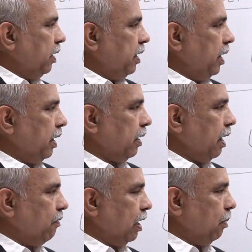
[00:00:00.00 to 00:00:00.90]
Here
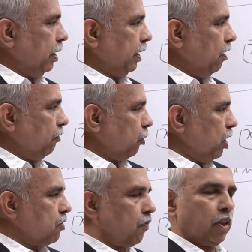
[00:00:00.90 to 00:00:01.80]
availability of 2
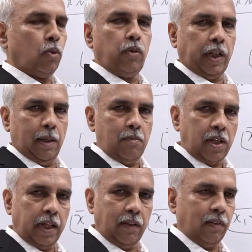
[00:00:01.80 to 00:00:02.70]
is for 2 times
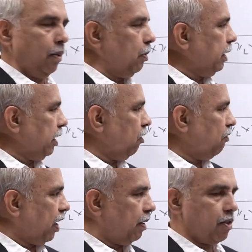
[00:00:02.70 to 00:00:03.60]
and availability of
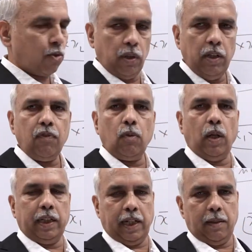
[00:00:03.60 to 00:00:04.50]
5 is only for
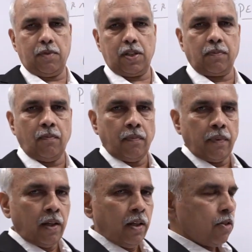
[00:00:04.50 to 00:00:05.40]
1 times.
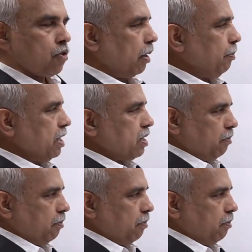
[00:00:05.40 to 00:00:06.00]
So that means